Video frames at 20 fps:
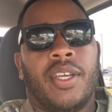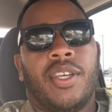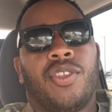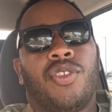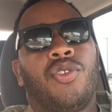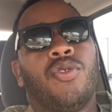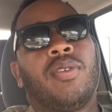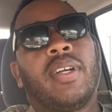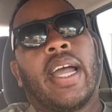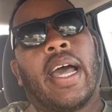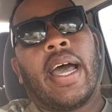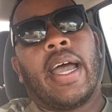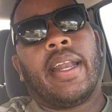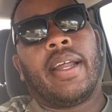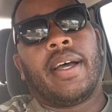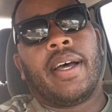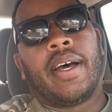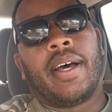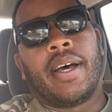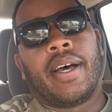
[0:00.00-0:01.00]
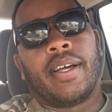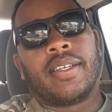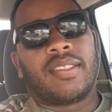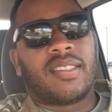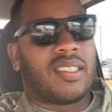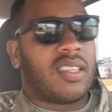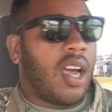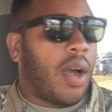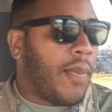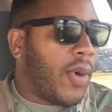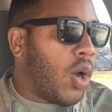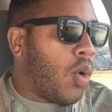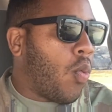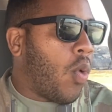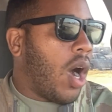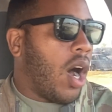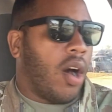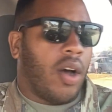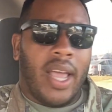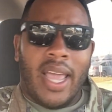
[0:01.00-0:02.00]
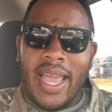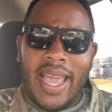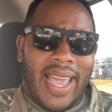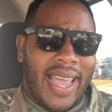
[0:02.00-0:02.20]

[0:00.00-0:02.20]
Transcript: You got uh, Summer Walk.